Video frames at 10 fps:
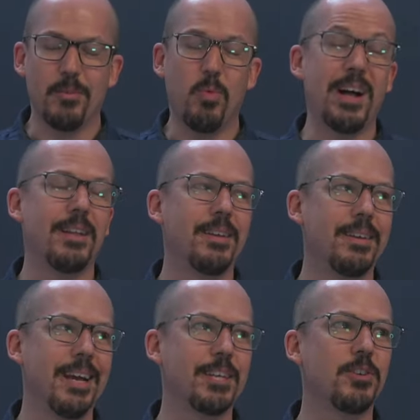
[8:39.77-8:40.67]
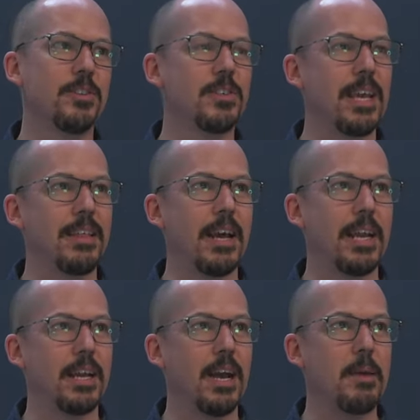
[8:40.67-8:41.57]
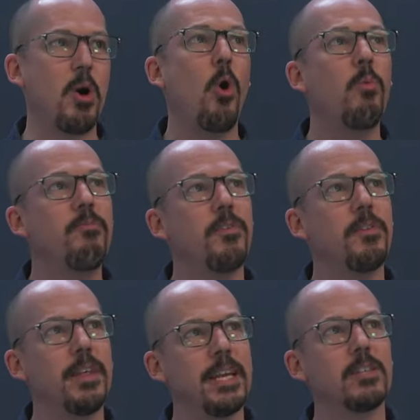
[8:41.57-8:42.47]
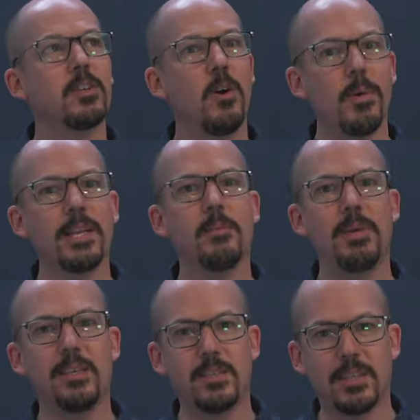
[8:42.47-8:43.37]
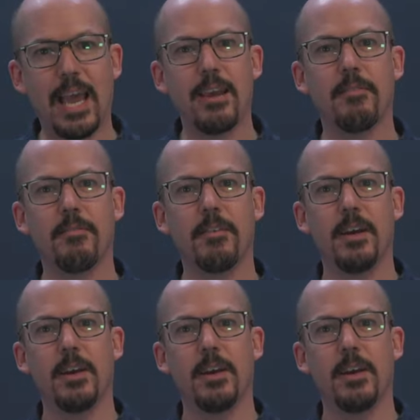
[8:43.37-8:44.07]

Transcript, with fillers: well, I shouldn't say that. I'm hopeful that it's going to be safe